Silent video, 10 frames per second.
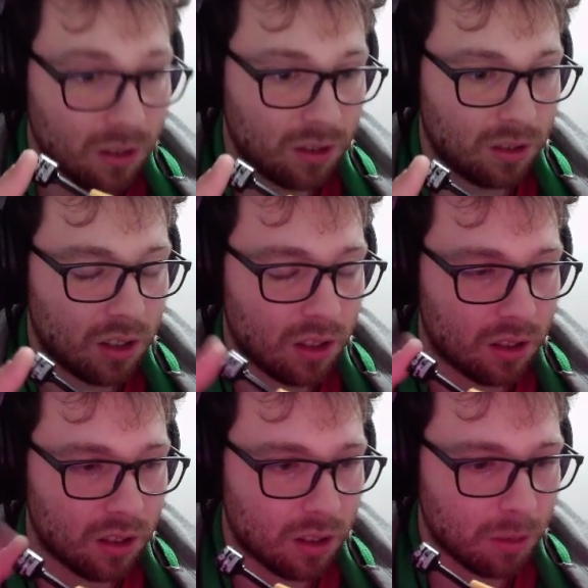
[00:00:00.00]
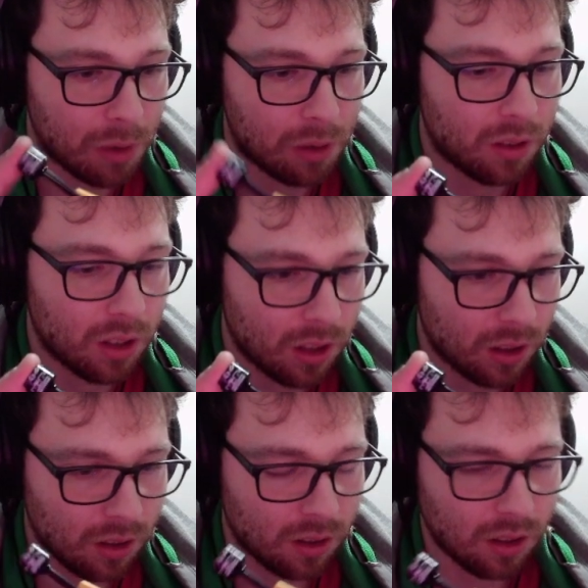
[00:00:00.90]
You gotta think about that. And
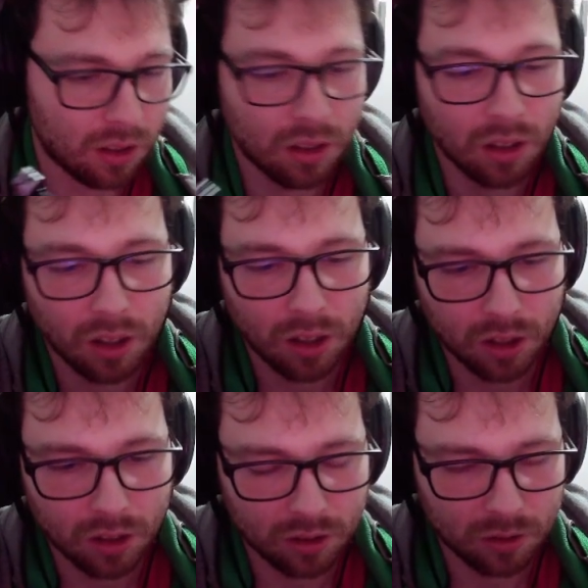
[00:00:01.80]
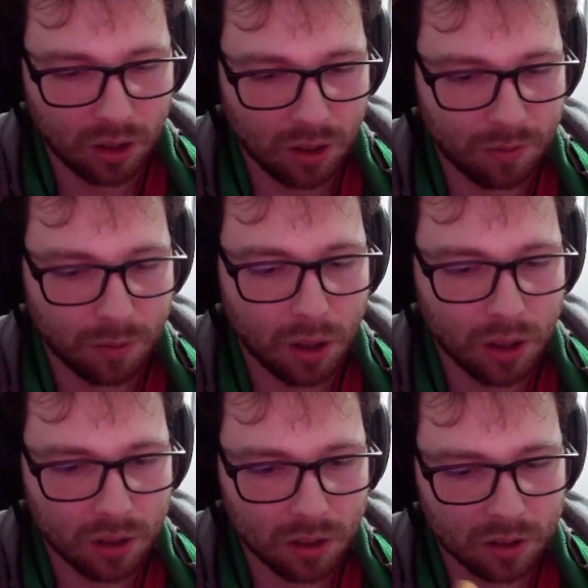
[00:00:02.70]
then you have
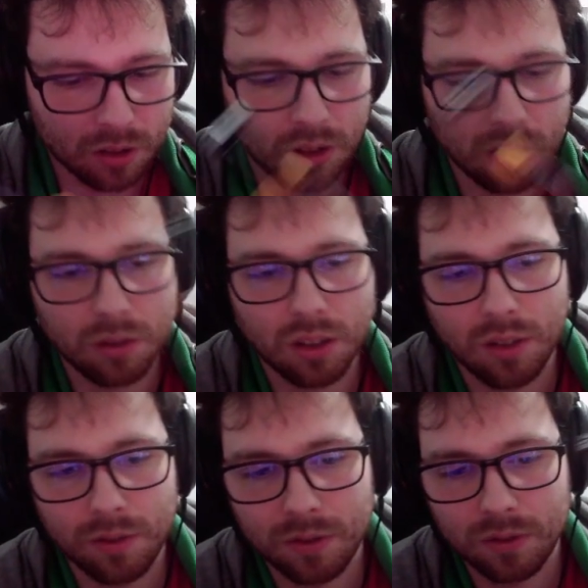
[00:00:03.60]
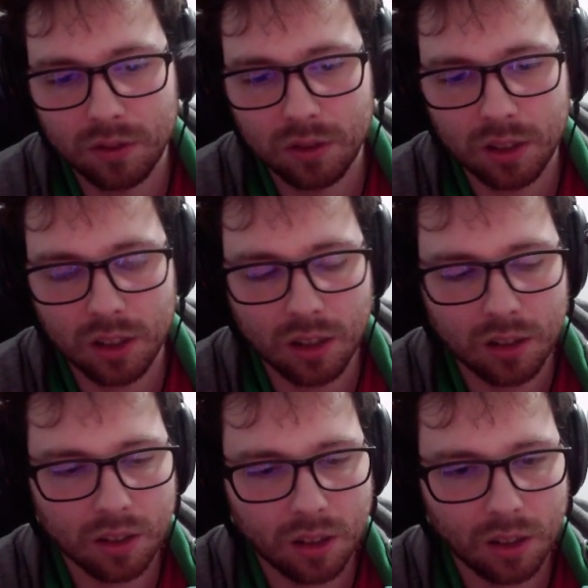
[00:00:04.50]
wires, and then you have the
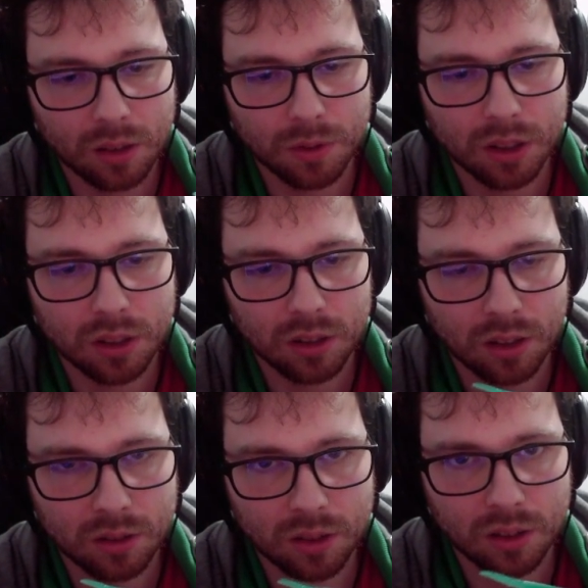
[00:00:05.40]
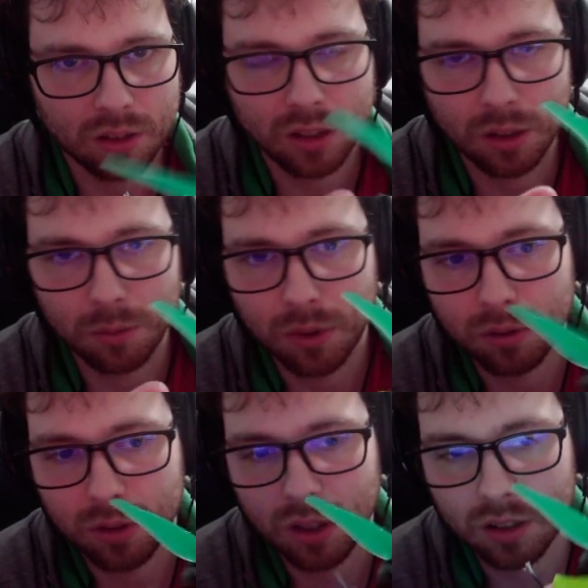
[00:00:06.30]
antenna, which as you can see are
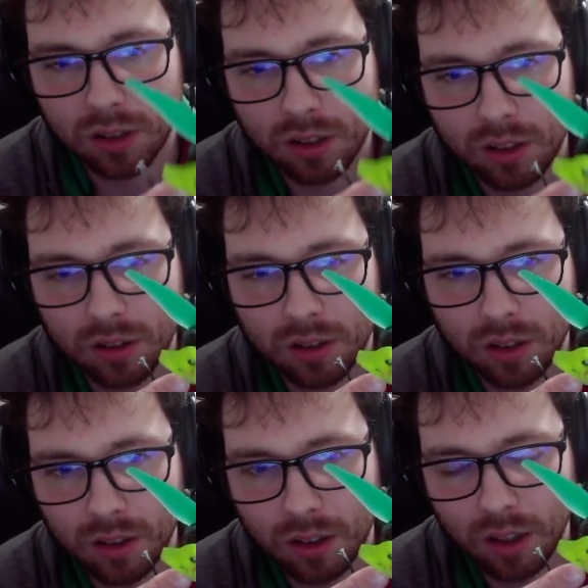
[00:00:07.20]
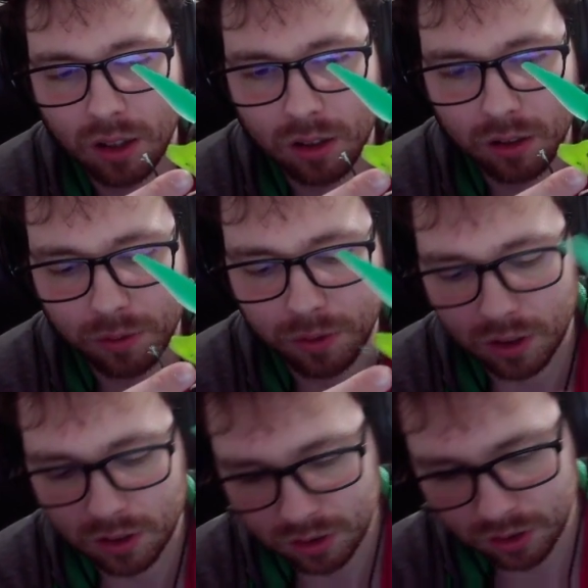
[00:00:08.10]
broken here. I don't know if you can
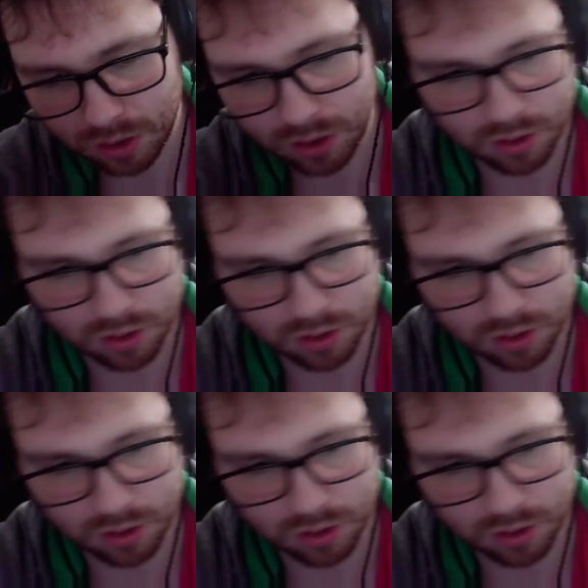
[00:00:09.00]
see that.